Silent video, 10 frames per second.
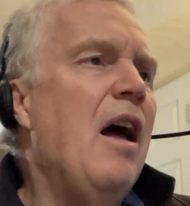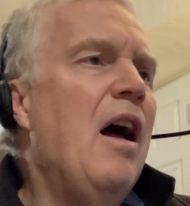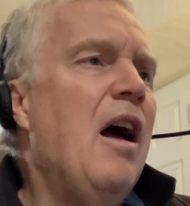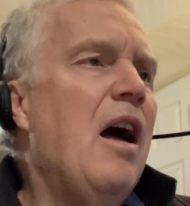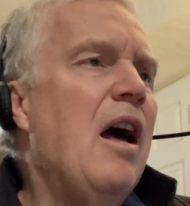
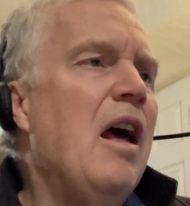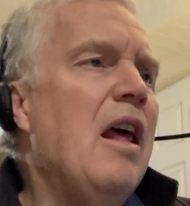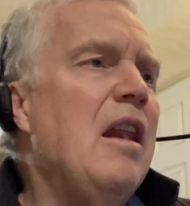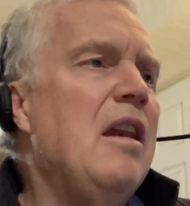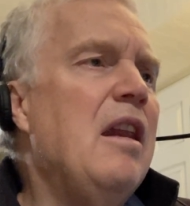
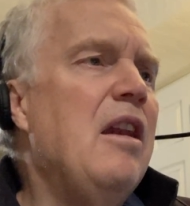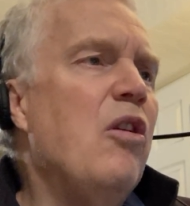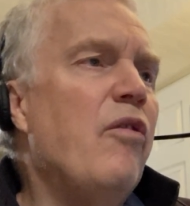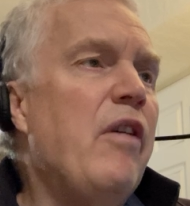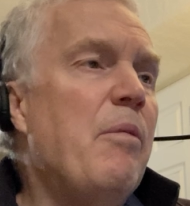on
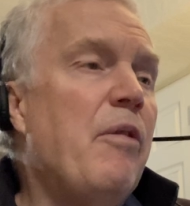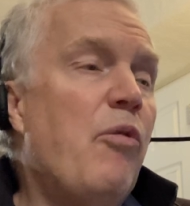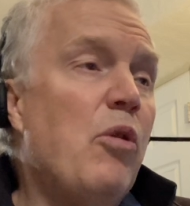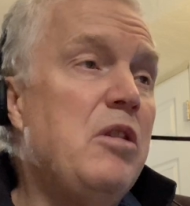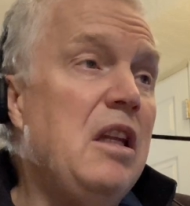November
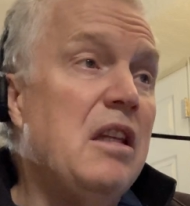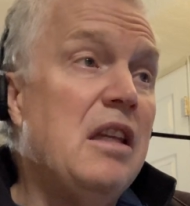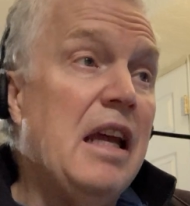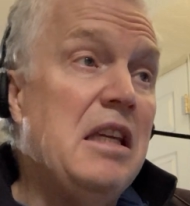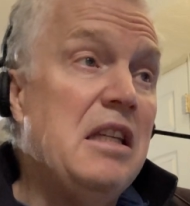14th,
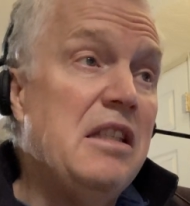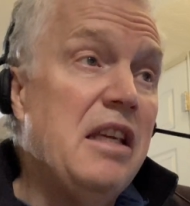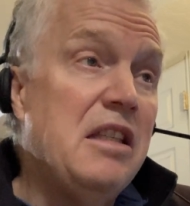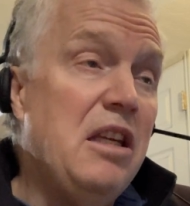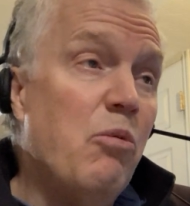
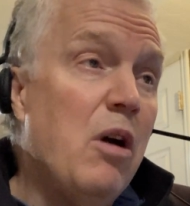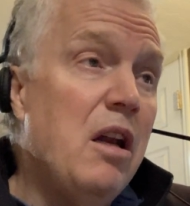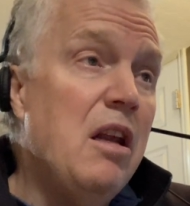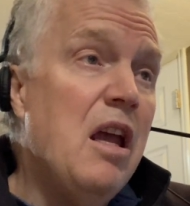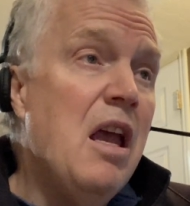1961.